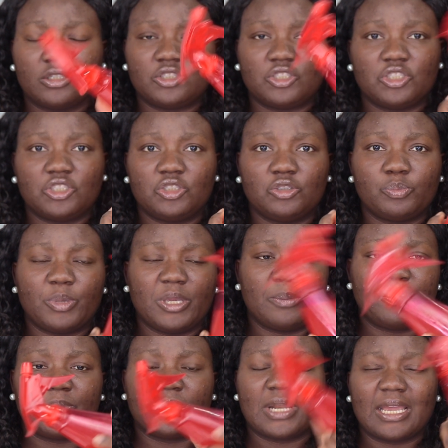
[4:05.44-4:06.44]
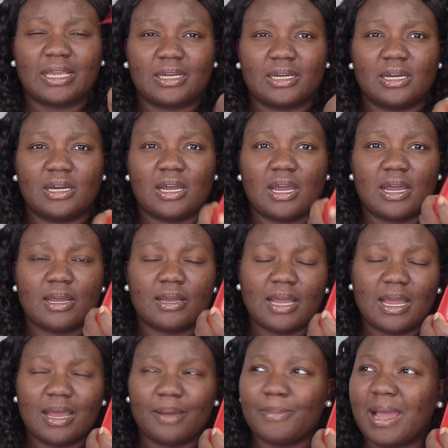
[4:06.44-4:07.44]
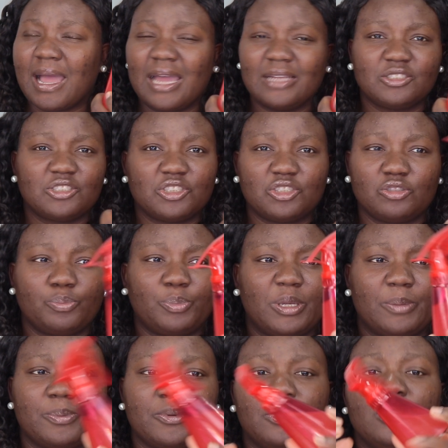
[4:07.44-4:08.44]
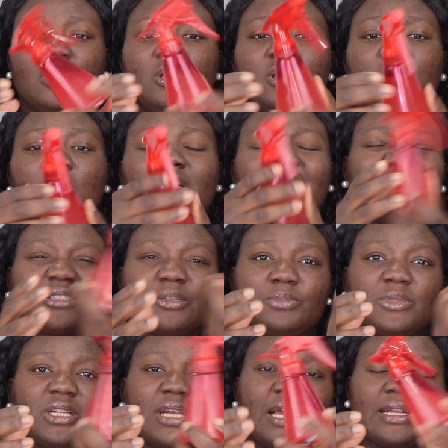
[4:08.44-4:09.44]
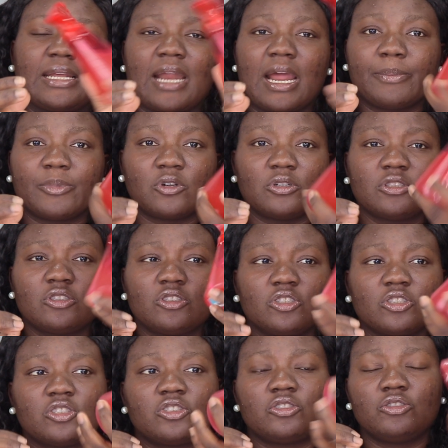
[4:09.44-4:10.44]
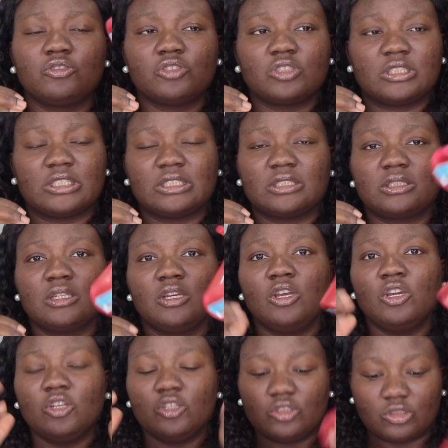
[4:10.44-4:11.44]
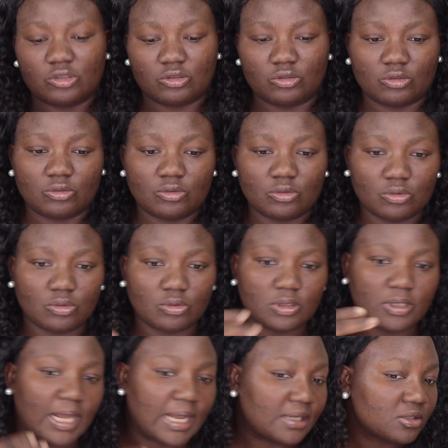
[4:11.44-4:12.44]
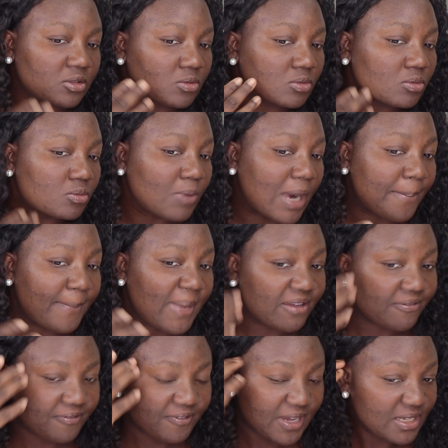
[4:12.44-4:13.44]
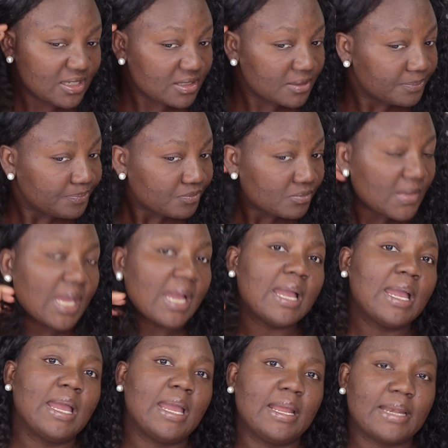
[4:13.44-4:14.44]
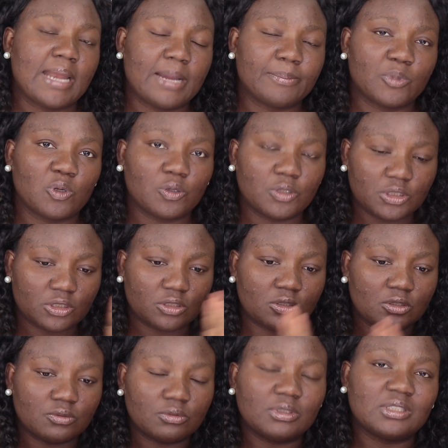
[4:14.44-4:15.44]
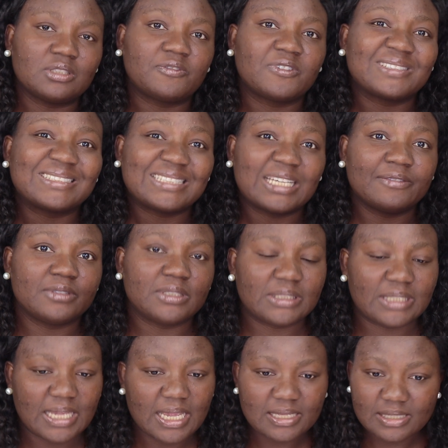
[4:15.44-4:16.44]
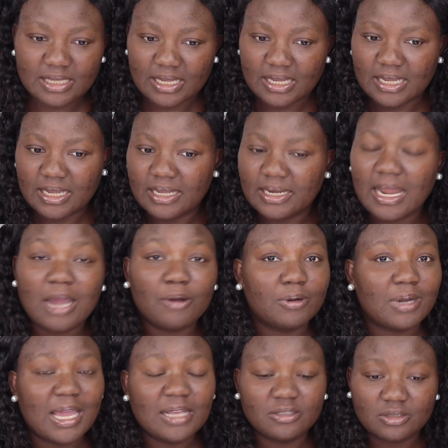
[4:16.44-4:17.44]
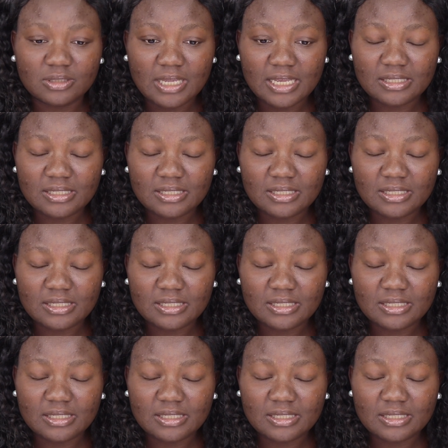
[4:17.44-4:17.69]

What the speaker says: a tissue paper, like a hand tissue paper or something like that. I'm going to just use this to wipe my face, and I'm going to do this for 7 days, and I would let you